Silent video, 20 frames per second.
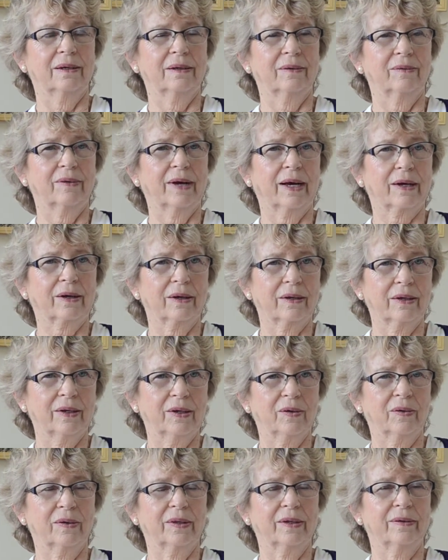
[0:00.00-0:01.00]
record,
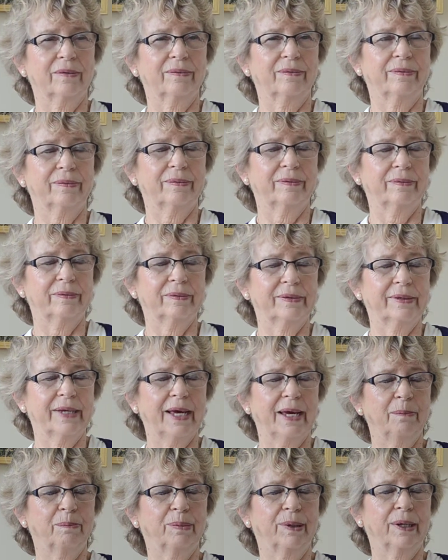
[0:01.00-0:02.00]
the
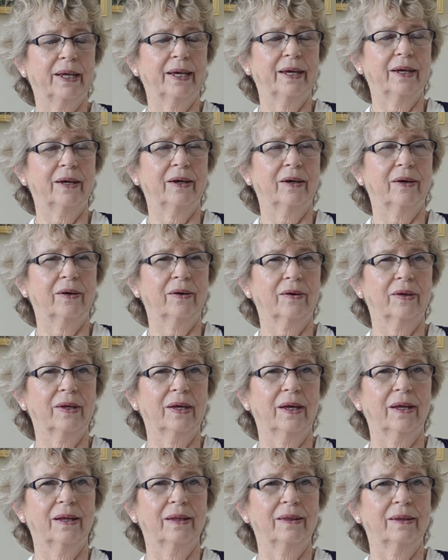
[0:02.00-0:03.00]
tape player,
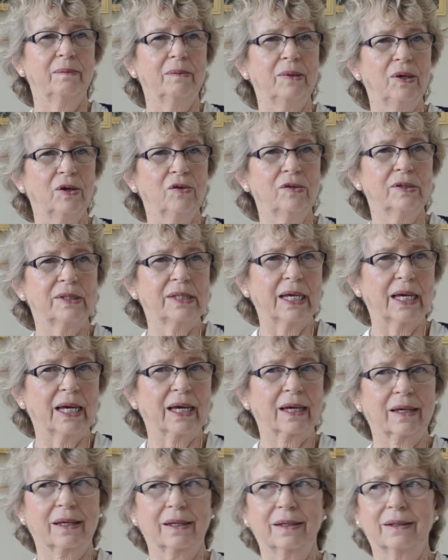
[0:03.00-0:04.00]
the
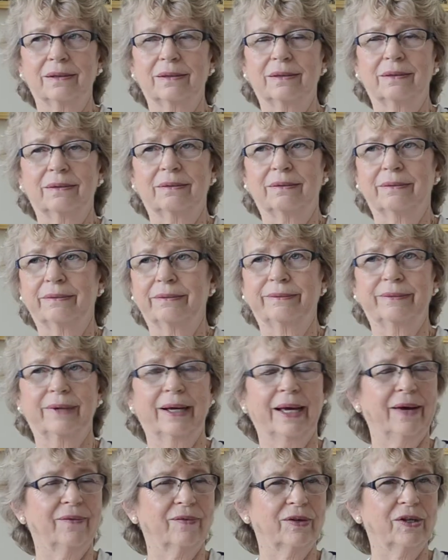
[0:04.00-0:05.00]
music,
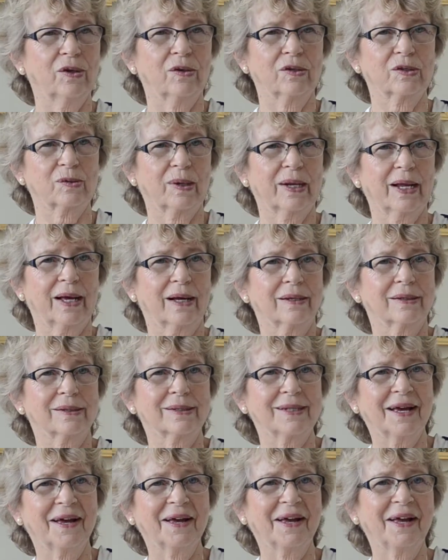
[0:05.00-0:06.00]
heaven knows what else,
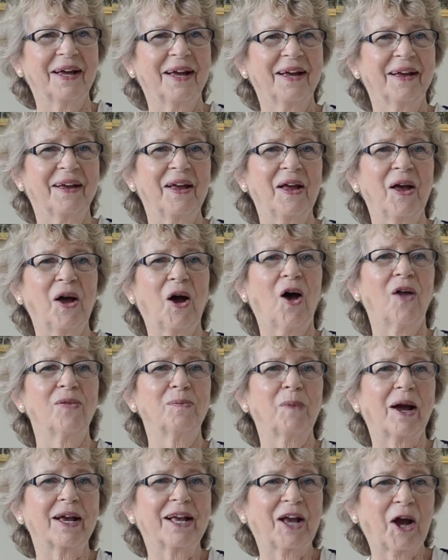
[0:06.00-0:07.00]
on
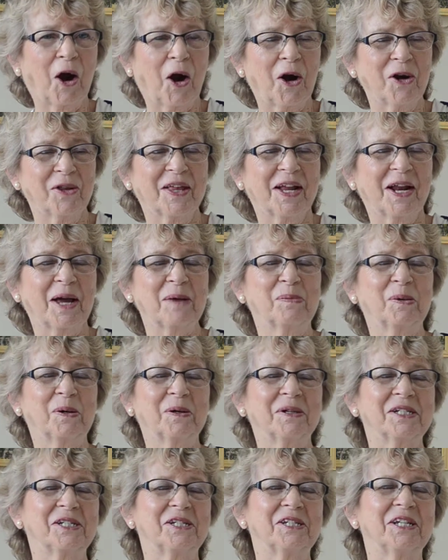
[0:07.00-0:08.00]
my cart that I
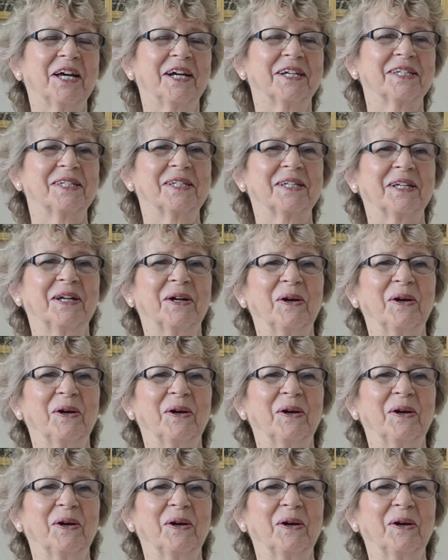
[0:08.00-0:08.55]
pushed, yes.